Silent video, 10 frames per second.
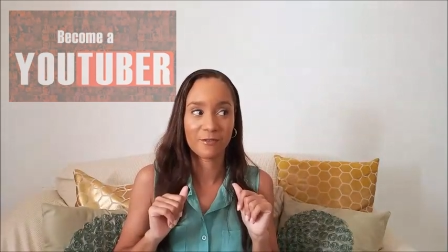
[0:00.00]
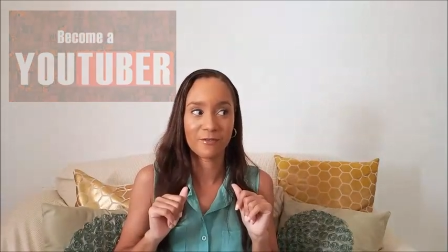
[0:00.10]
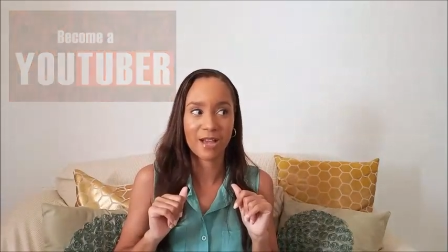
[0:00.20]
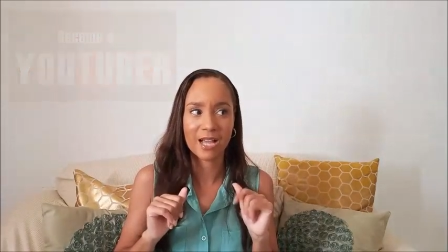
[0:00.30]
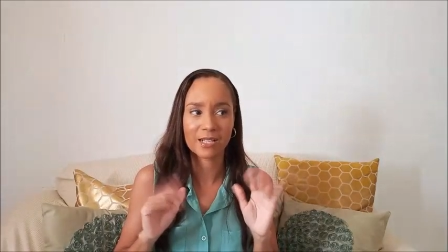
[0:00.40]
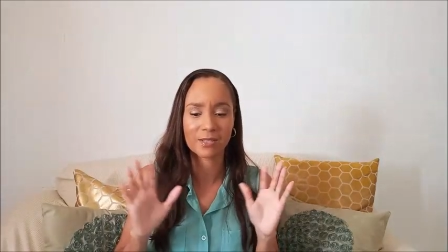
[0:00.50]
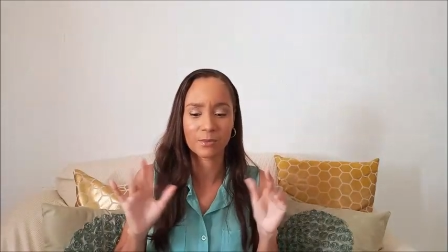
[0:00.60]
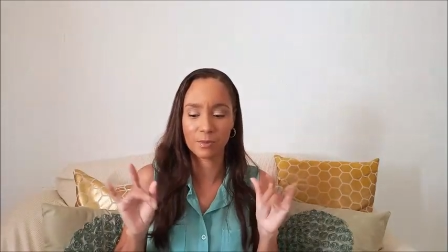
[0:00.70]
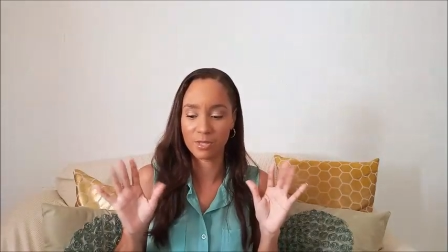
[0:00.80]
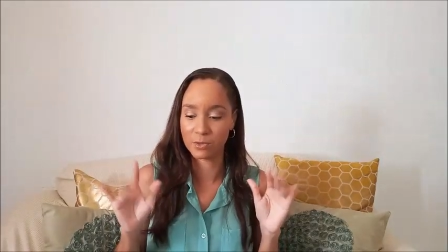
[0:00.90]
facts. Why
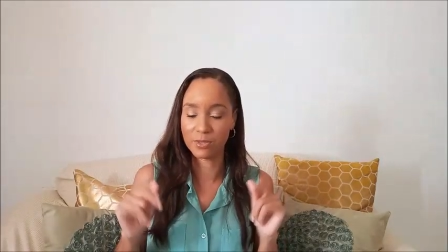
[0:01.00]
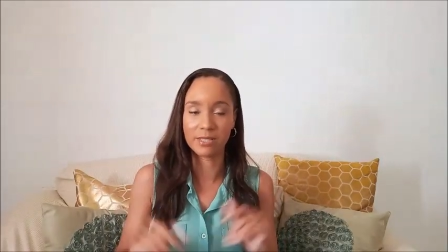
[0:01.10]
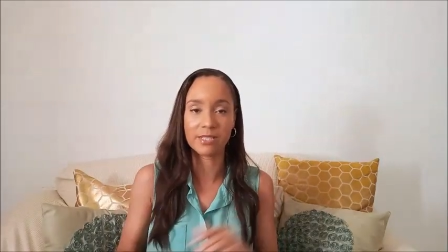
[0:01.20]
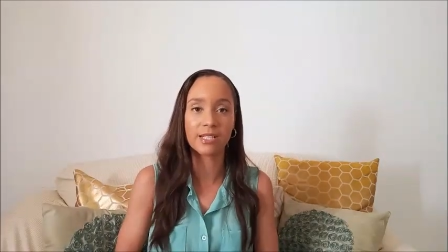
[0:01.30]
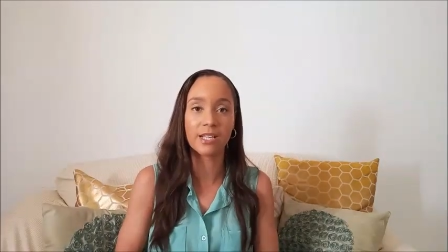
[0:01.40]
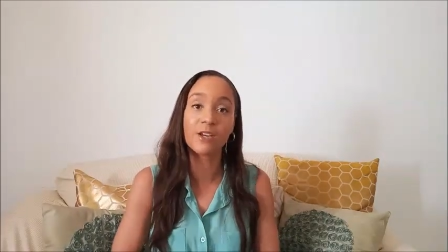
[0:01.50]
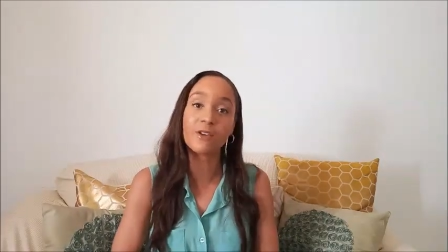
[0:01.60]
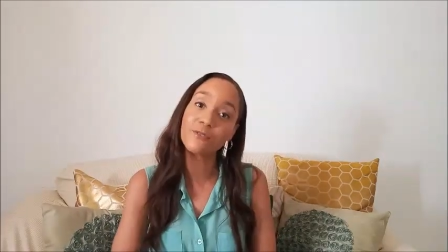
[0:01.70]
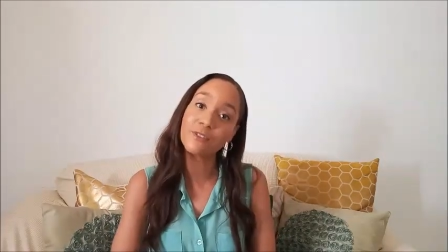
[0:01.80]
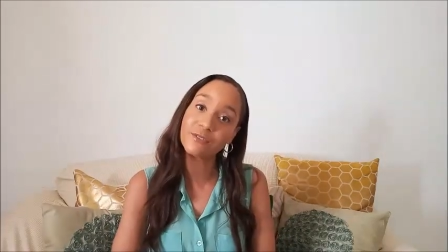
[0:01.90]
am I doing this?
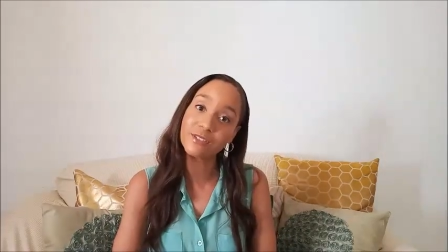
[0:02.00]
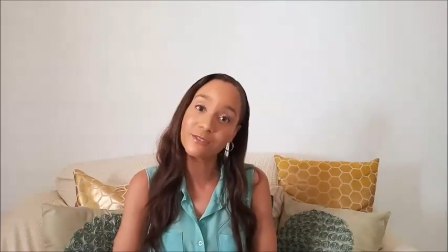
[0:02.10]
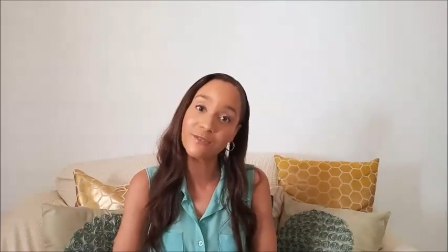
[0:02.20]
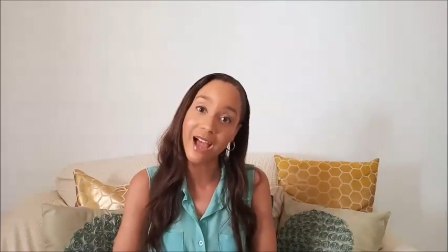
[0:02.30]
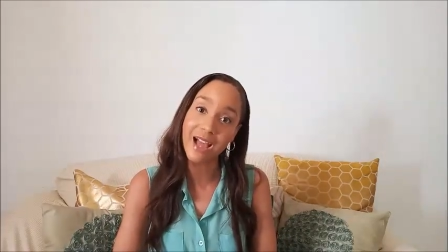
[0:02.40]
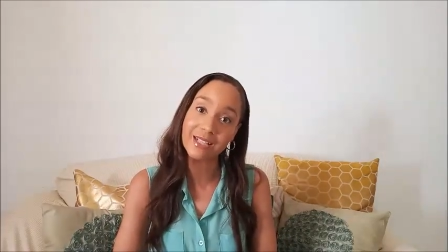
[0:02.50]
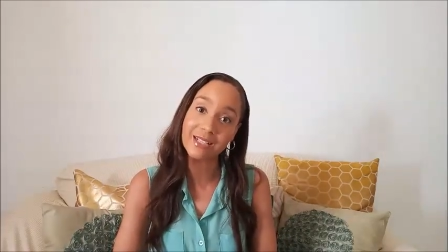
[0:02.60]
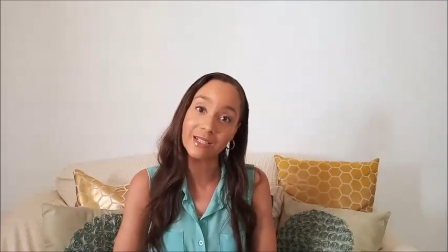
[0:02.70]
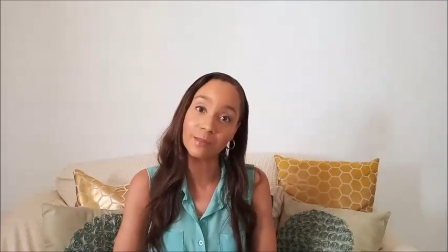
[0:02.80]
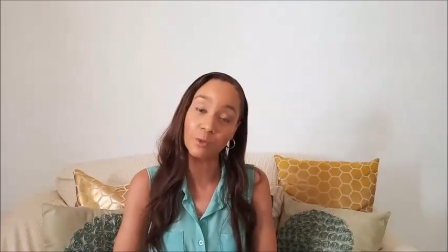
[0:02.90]
fifty
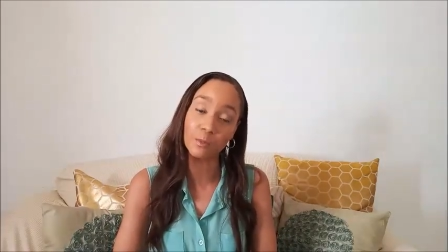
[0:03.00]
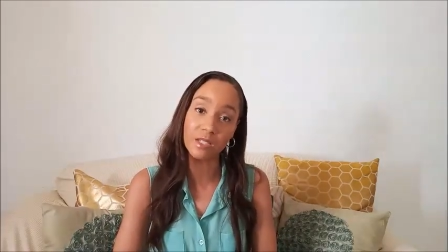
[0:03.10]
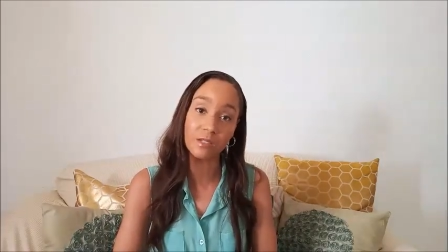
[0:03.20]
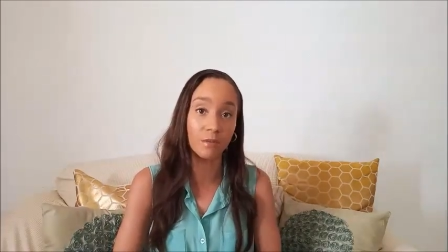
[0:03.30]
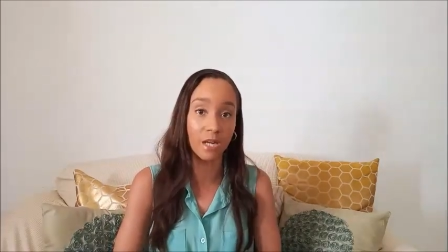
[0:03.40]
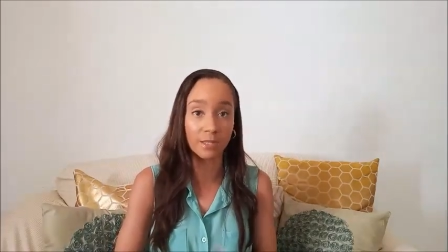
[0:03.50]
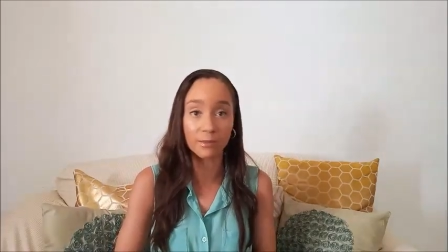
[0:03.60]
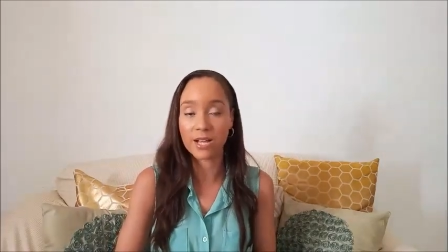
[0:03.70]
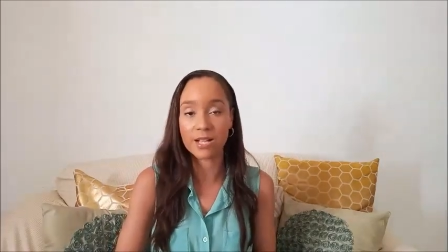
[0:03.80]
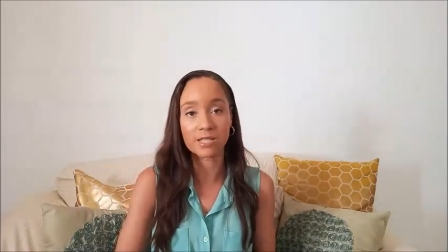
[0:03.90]
facts about me, random
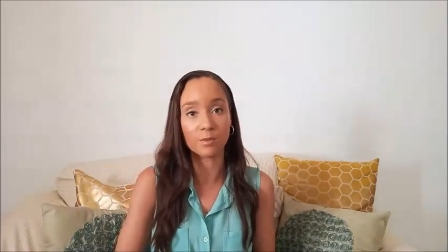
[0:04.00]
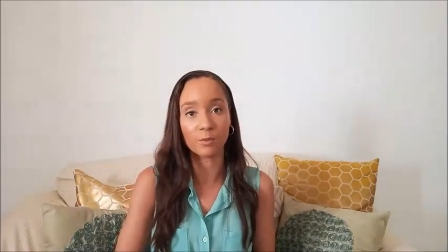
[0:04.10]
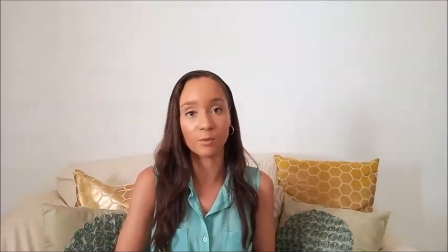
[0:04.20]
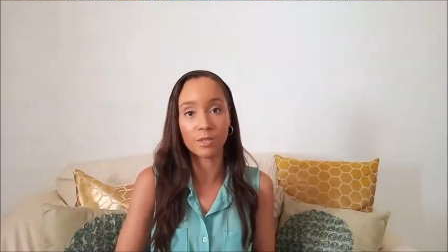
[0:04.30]
facts about me.